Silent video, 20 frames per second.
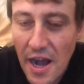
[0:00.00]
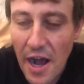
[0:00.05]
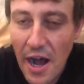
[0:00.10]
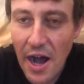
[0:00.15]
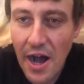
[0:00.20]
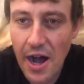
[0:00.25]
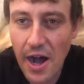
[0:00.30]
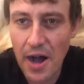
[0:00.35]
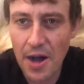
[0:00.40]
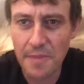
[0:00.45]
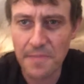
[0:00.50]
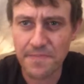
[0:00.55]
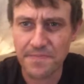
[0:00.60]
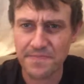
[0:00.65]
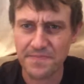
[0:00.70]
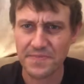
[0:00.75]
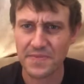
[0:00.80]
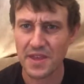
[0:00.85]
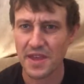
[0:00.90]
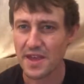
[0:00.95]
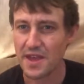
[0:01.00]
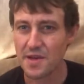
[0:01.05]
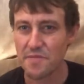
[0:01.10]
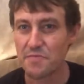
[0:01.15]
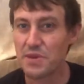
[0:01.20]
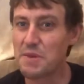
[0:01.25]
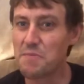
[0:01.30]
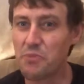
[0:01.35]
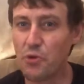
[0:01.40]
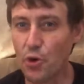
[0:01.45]
Um,
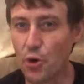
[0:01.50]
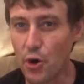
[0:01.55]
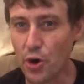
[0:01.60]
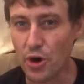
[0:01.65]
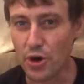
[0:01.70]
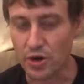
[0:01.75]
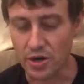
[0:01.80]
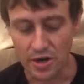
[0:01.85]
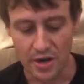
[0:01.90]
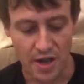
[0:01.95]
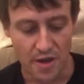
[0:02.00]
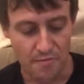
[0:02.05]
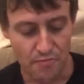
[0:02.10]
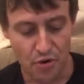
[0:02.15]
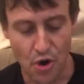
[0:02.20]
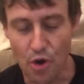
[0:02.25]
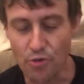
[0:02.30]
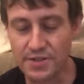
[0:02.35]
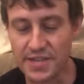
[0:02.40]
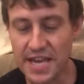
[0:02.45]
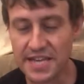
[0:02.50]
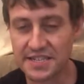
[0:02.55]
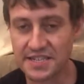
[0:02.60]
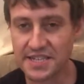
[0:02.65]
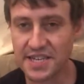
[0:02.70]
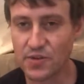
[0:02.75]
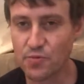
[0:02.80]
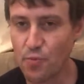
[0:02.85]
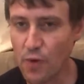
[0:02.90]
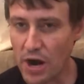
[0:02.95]
people are
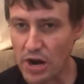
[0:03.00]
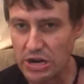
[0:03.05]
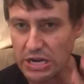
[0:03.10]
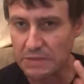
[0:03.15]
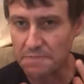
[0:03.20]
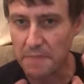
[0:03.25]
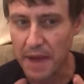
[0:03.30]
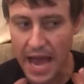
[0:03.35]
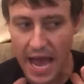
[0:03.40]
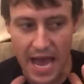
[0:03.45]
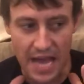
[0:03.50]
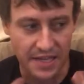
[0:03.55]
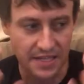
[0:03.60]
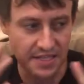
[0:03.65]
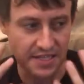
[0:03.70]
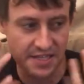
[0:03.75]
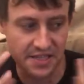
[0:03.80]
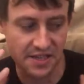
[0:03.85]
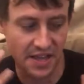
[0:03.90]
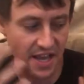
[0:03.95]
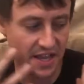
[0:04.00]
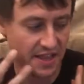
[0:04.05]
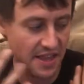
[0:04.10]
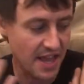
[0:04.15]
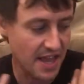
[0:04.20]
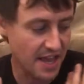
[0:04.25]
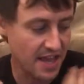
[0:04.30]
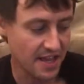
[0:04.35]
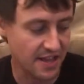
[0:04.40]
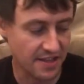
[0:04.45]
protesting wearing masks. Like,
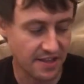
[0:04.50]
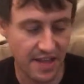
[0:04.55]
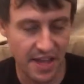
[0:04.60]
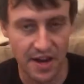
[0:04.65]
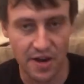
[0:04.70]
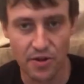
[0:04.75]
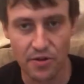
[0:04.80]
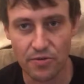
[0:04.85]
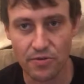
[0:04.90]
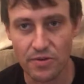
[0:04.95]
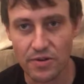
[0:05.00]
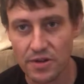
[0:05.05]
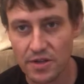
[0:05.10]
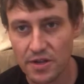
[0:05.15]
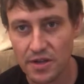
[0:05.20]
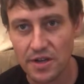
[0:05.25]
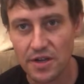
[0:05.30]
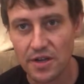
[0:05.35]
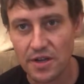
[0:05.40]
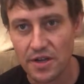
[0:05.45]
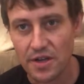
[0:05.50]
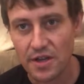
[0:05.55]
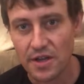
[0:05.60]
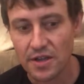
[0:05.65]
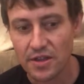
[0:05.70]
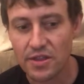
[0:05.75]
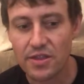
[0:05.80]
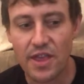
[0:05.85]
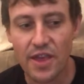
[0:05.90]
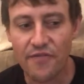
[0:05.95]
they, they don't,
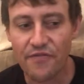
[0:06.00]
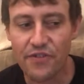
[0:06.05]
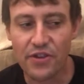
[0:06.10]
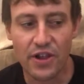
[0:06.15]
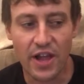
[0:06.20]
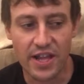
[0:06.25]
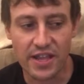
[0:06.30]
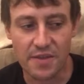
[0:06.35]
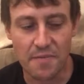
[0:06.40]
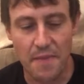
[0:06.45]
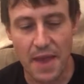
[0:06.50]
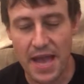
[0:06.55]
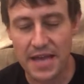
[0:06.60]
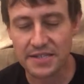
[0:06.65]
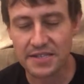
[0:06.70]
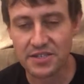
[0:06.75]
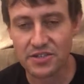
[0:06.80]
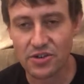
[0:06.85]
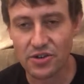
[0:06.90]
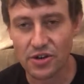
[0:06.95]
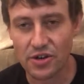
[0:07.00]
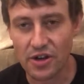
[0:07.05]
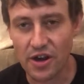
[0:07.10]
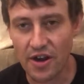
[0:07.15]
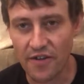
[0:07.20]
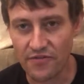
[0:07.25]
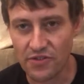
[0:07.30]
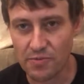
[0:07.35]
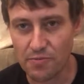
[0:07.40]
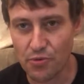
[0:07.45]
they feel like the masks are
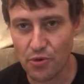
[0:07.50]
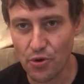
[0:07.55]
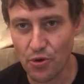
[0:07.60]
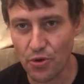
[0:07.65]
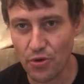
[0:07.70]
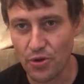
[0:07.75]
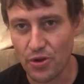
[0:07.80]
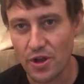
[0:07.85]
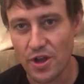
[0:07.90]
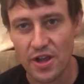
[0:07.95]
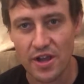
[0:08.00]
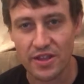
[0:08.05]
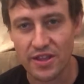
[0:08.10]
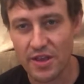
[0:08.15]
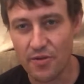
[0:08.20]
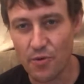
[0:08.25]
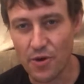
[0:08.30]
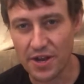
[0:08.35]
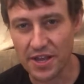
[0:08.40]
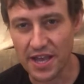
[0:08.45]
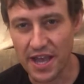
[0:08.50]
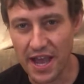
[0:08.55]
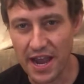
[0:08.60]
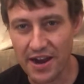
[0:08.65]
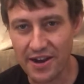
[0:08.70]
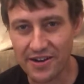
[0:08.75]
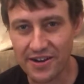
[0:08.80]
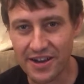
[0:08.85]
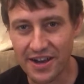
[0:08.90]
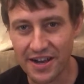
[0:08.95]
uncomfortable. They want to get
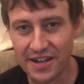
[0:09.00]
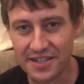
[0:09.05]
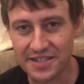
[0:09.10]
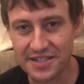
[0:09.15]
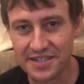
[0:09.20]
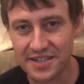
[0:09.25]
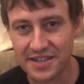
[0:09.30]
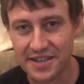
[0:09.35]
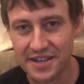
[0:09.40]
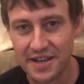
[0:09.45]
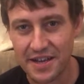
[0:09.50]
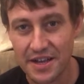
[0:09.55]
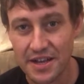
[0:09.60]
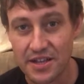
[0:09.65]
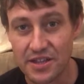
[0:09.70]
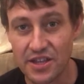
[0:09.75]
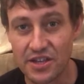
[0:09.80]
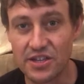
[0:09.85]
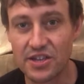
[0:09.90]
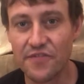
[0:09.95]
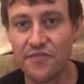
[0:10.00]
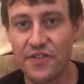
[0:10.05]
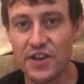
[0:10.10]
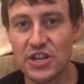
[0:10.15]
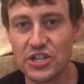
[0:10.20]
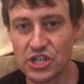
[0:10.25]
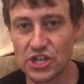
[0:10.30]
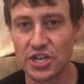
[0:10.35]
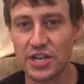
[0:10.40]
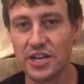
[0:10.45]
haircuts. The
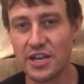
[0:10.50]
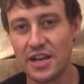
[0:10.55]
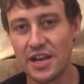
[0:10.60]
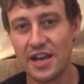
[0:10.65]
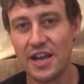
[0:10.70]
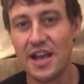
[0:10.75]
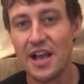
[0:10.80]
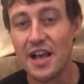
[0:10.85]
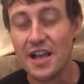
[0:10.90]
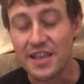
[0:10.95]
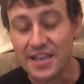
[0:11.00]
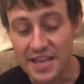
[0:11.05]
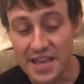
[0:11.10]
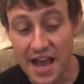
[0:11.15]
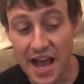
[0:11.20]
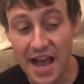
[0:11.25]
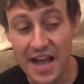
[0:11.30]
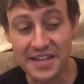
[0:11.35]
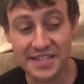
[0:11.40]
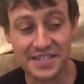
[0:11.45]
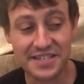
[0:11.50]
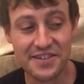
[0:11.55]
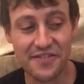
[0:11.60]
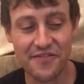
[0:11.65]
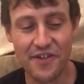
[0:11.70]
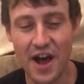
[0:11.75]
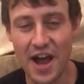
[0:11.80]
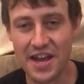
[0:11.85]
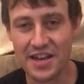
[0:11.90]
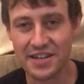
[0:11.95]
division. Yeah, it's
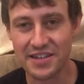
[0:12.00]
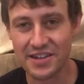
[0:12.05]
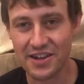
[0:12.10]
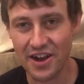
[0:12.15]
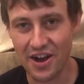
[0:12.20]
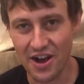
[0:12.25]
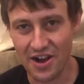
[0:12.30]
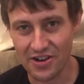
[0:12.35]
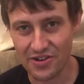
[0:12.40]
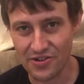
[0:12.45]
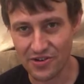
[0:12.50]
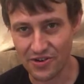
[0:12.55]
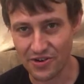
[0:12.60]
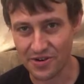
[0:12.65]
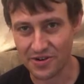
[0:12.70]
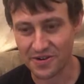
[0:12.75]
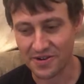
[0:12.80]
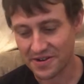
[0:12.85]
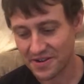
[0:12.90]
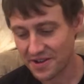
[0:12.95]
divide and conquer.